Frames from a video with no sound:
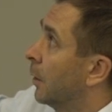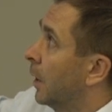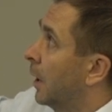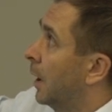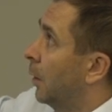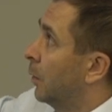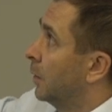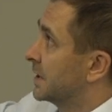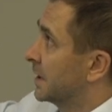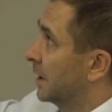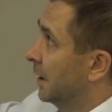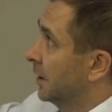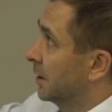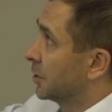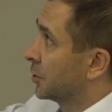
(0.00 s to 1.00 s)
how we
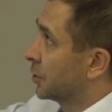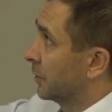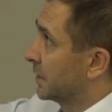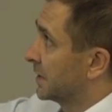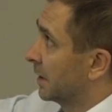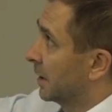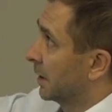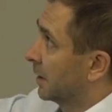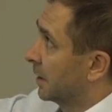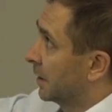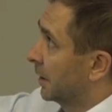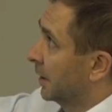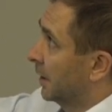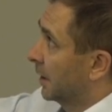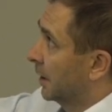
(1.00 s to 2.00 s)
selected. So we select
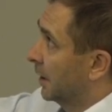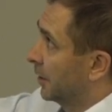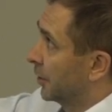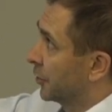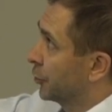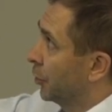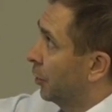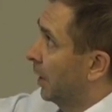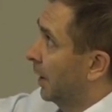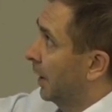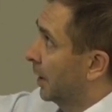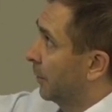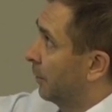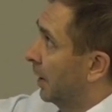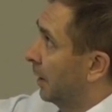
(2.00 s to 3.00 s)
organic soil,
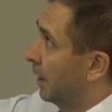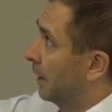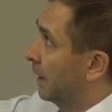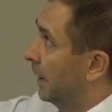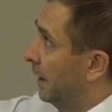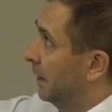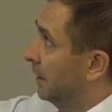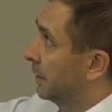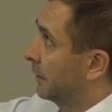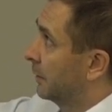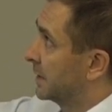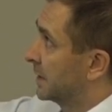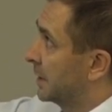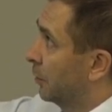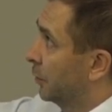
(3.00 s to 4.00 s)
arable land
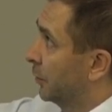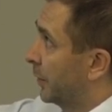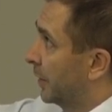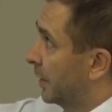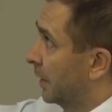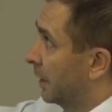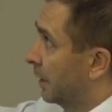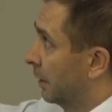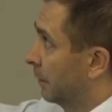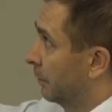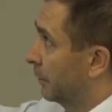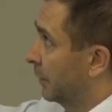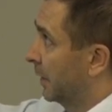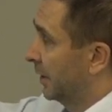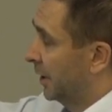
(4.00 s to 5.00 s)
without perennial
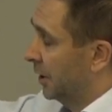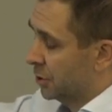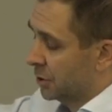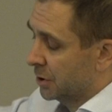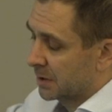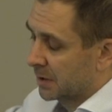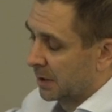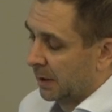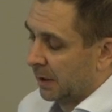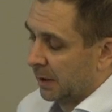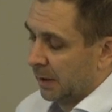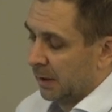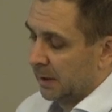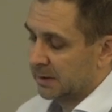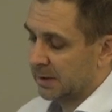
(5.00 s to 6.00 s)
plantations.
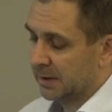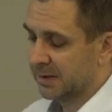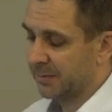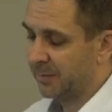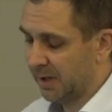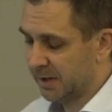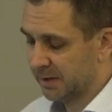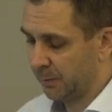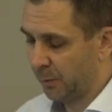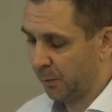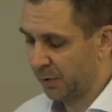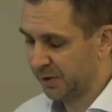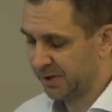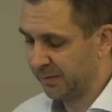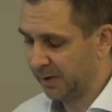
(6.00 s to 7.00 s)
That's maximum
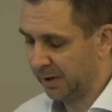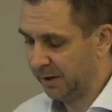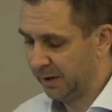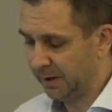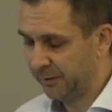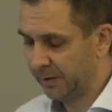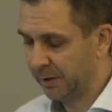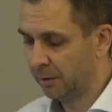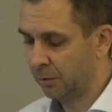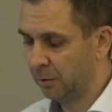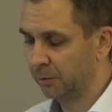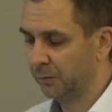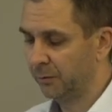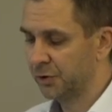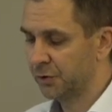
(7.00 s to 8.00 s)
possible area
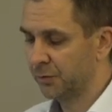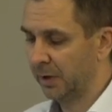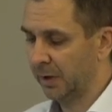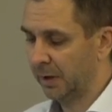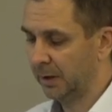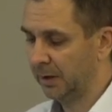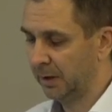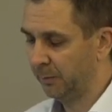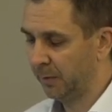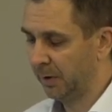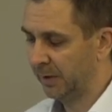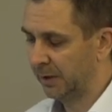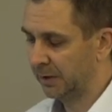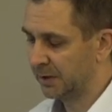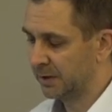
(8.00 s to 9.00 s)
on which we can
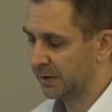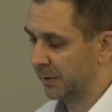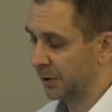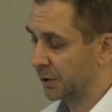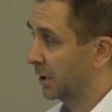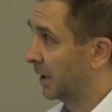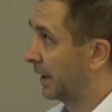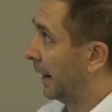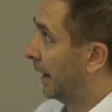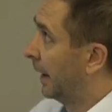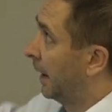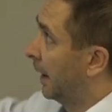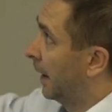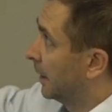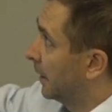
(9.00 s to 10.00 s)
implement this measure.
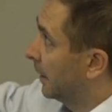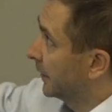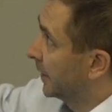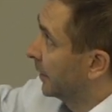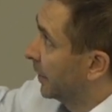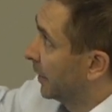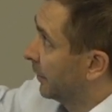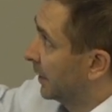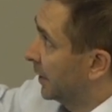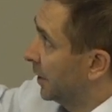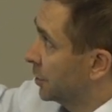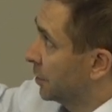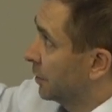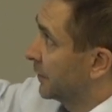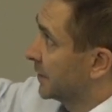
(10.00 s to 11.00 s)
And after
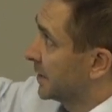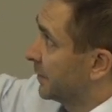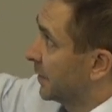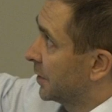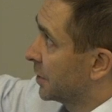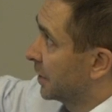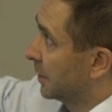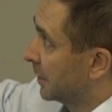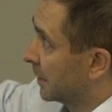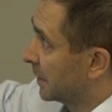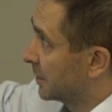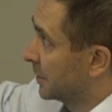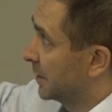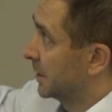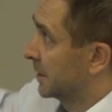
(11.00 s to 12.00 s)
implementation of this measure,
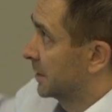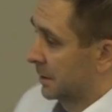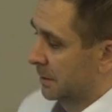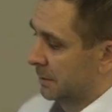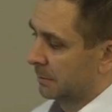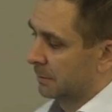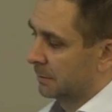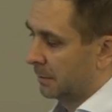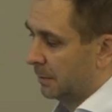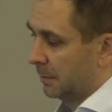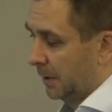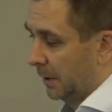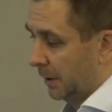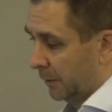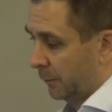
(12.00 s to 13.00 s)
this
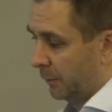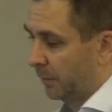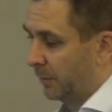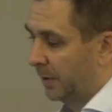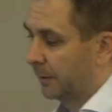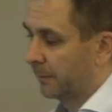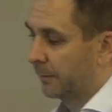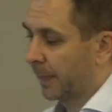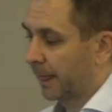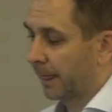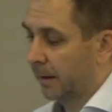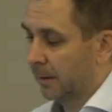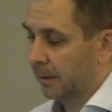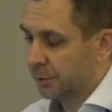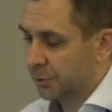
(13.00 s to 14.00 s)
will be
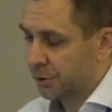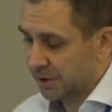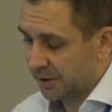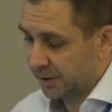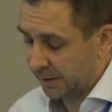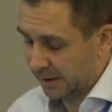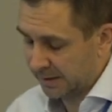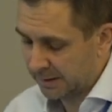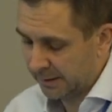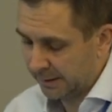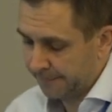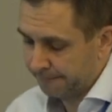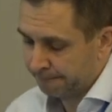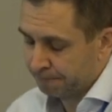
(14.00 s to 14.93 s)
just a grassland.